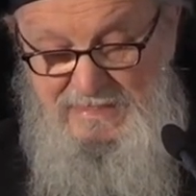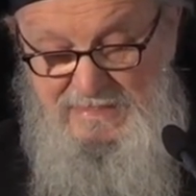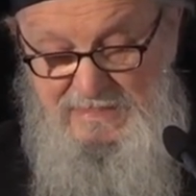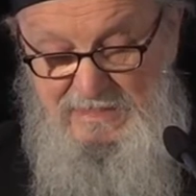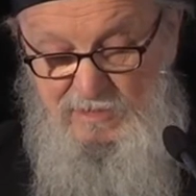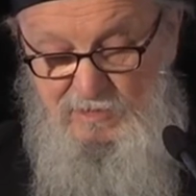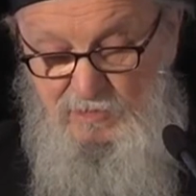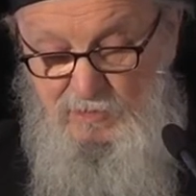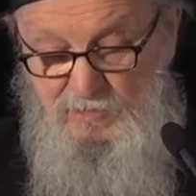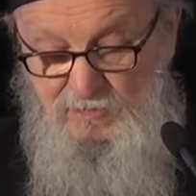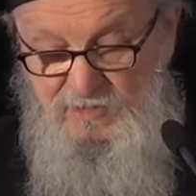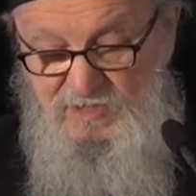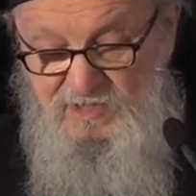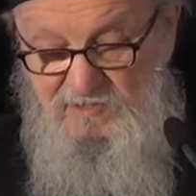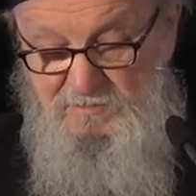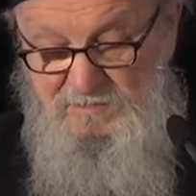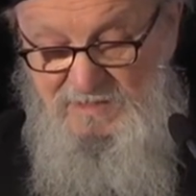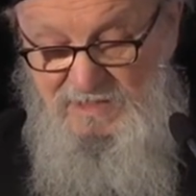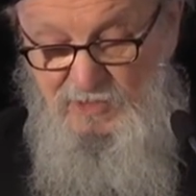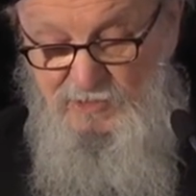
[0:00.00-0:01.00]
He knew the
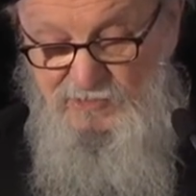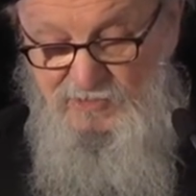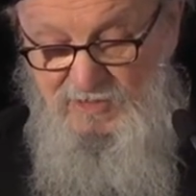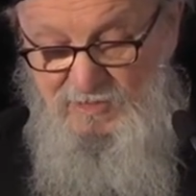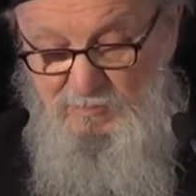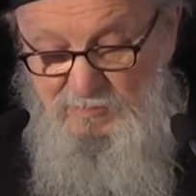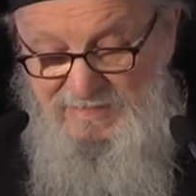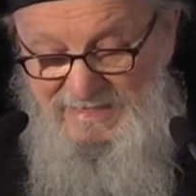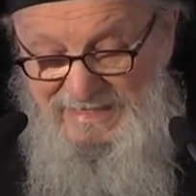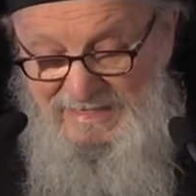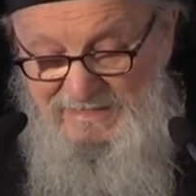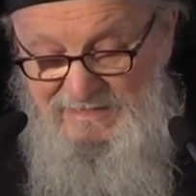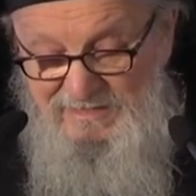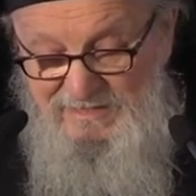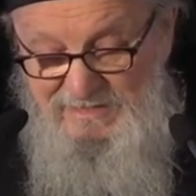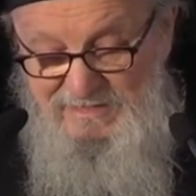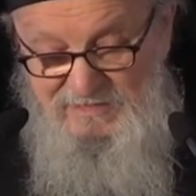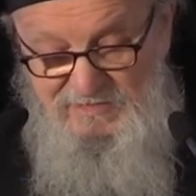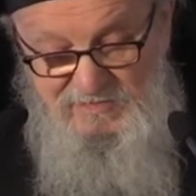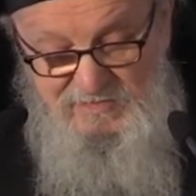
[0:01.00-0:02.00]
spiritual
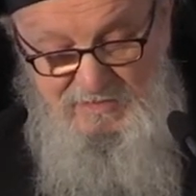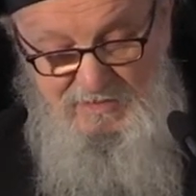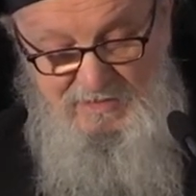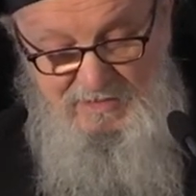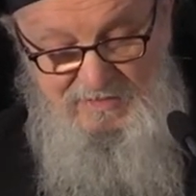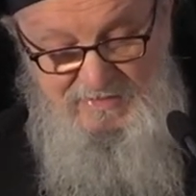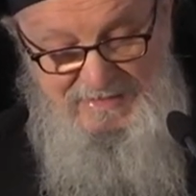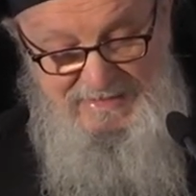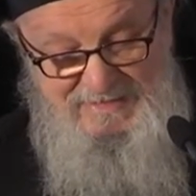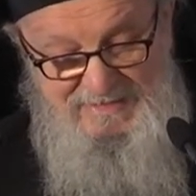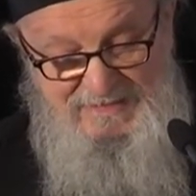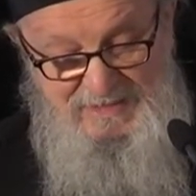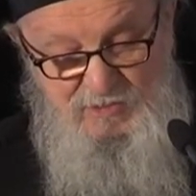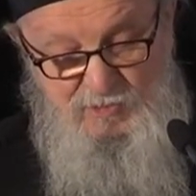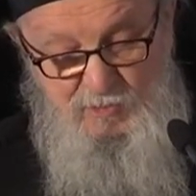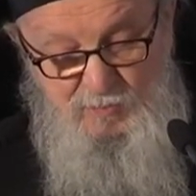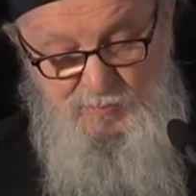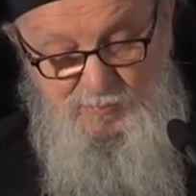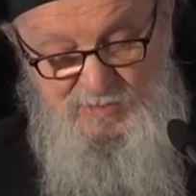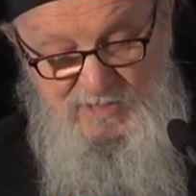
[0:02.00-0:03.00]
blindness that
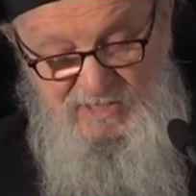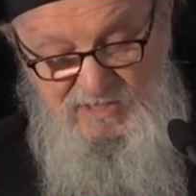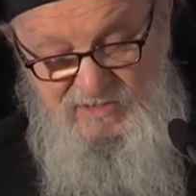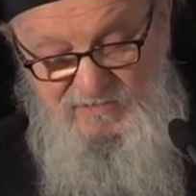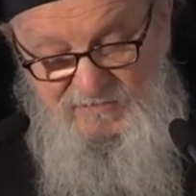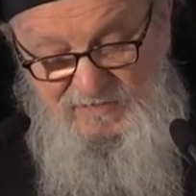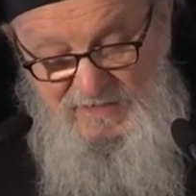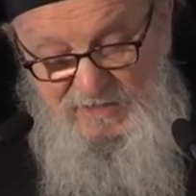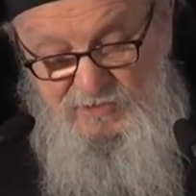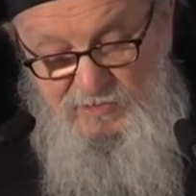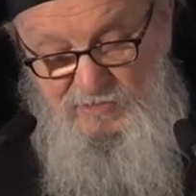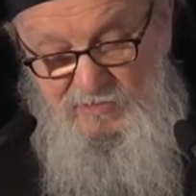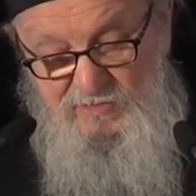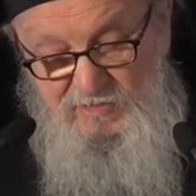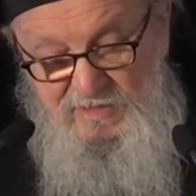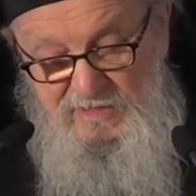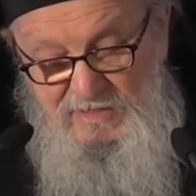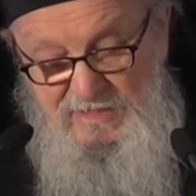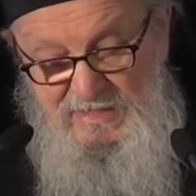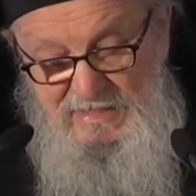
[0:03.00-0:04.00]
this oppressive action
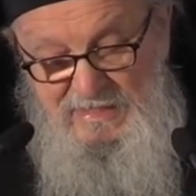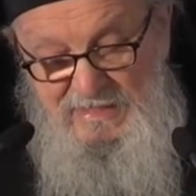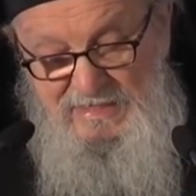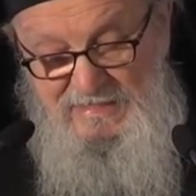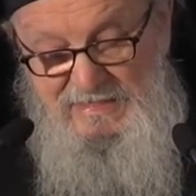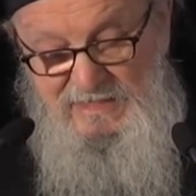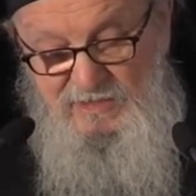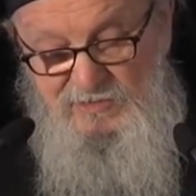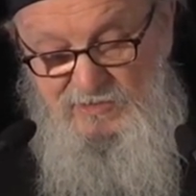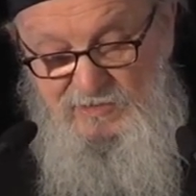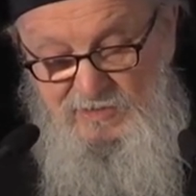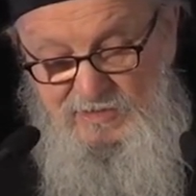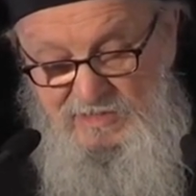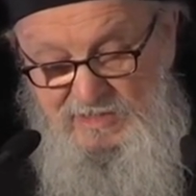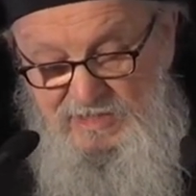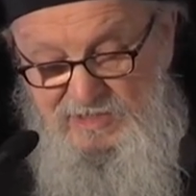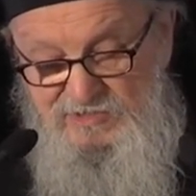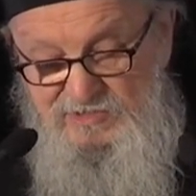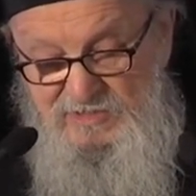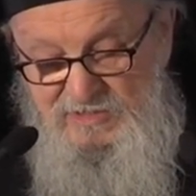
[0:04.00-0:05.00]
against the
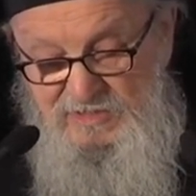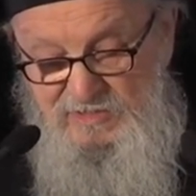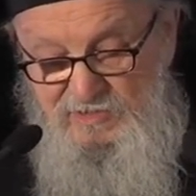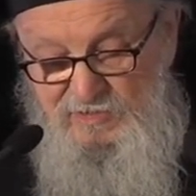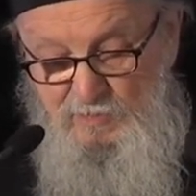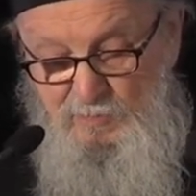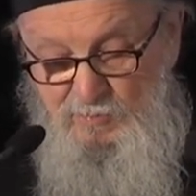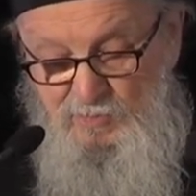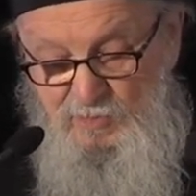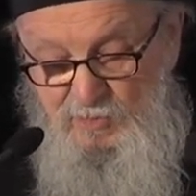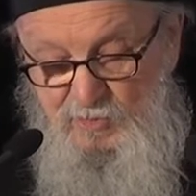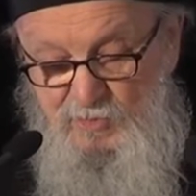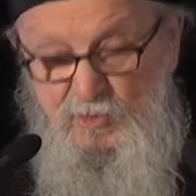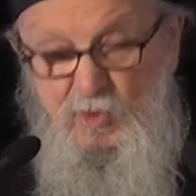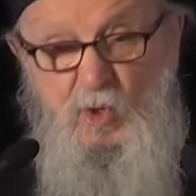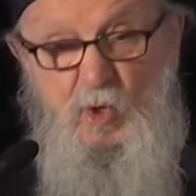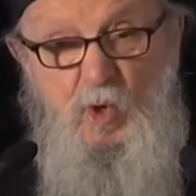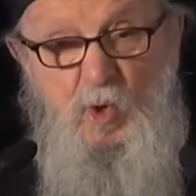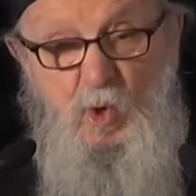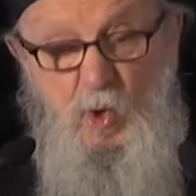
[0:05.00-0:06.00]
Christians brought
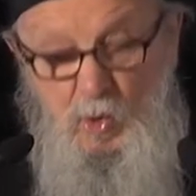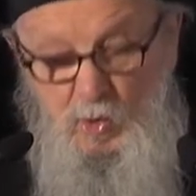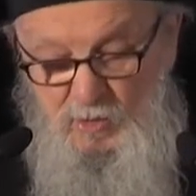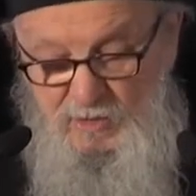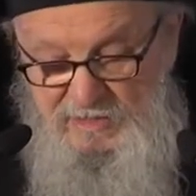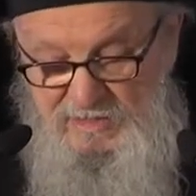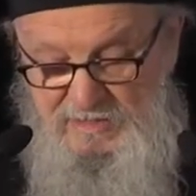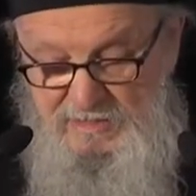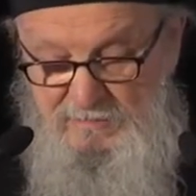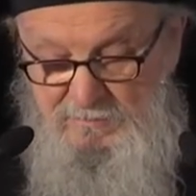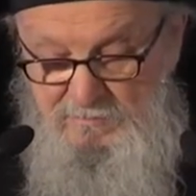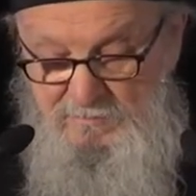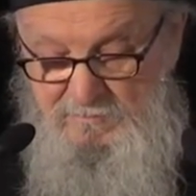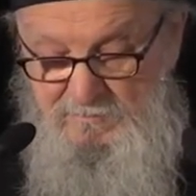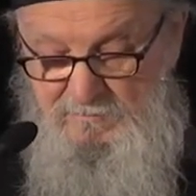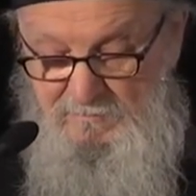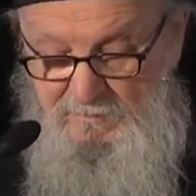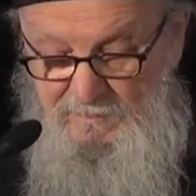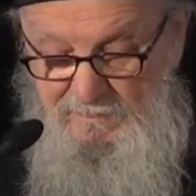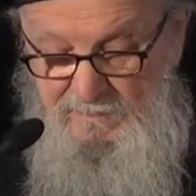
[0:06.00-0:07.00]
on him.
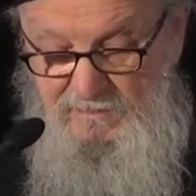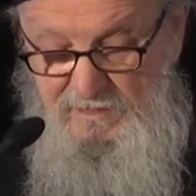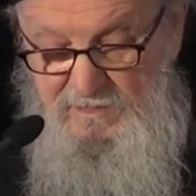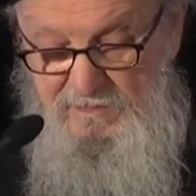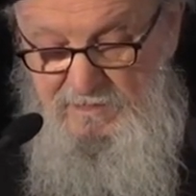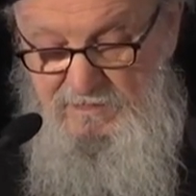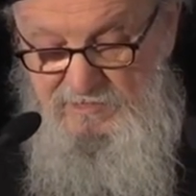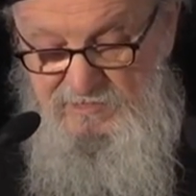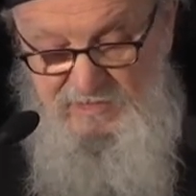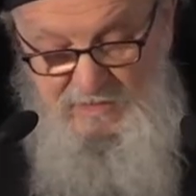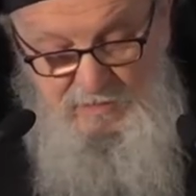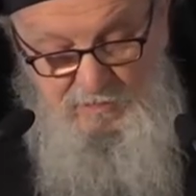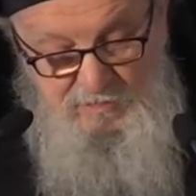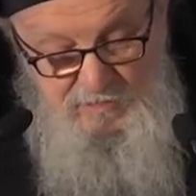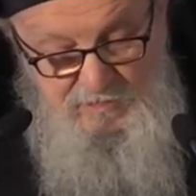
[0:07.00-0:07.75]
2